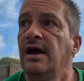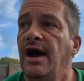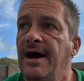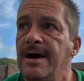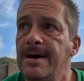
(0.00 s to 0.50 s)

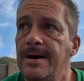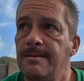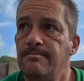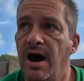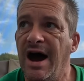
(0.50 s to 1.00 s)

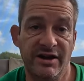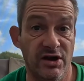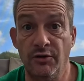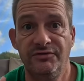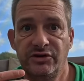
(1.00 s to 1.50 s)
Um, I
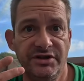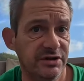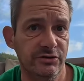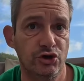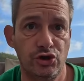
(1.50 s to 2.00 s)
obviously
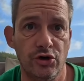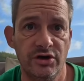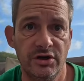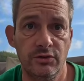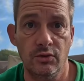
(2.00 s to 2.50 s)
didn't show
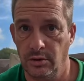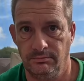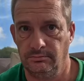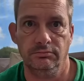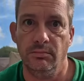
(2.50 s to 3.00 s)
you
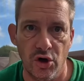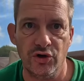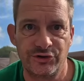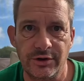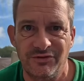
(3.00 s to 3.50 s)

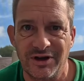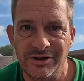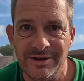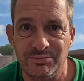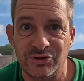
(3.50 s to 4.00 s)
most of the
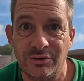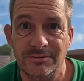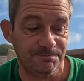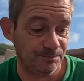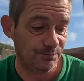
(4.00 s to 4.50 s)
clips,
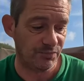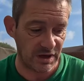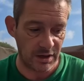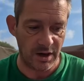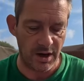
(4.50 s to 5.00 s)

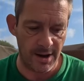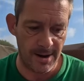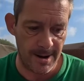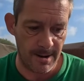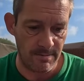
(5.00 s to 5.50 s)

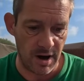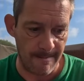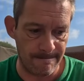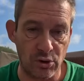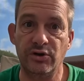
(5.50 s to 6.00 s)
um,
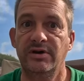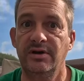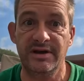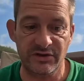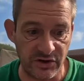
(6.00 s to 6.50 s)
but
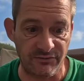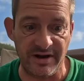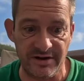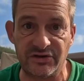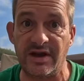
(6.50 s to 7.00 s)
it's a
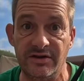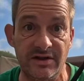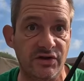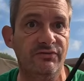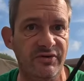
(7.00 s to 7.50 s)
very sen
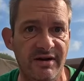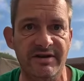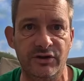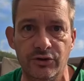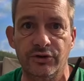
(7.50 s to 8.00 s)
it's a
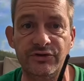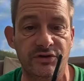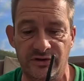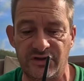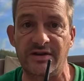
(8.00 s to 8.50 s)
very good
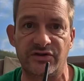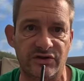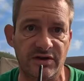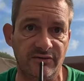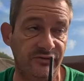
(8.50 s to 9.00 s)

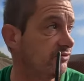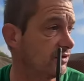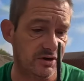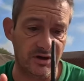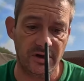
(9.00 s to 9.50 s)
sensitive
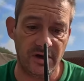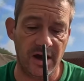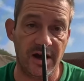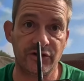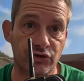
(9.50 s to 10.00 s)

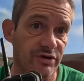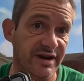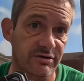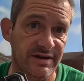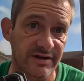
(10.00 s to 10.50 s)
uh,
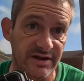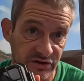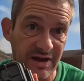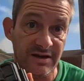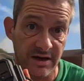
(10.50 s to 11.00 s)
trigger in
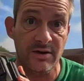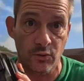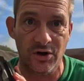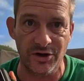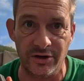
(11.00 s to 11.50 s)
this. It, it
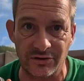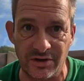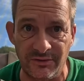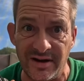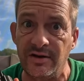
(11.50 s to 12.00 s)
works.
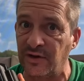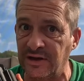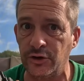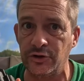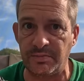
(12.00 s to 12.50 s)
If
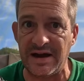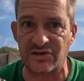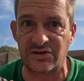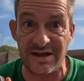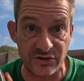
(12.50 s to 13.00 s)
anything goes
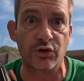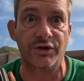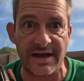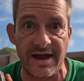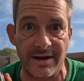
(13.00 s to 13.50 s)
past it, it's going
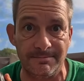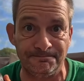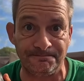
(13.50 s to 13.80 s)
to get it.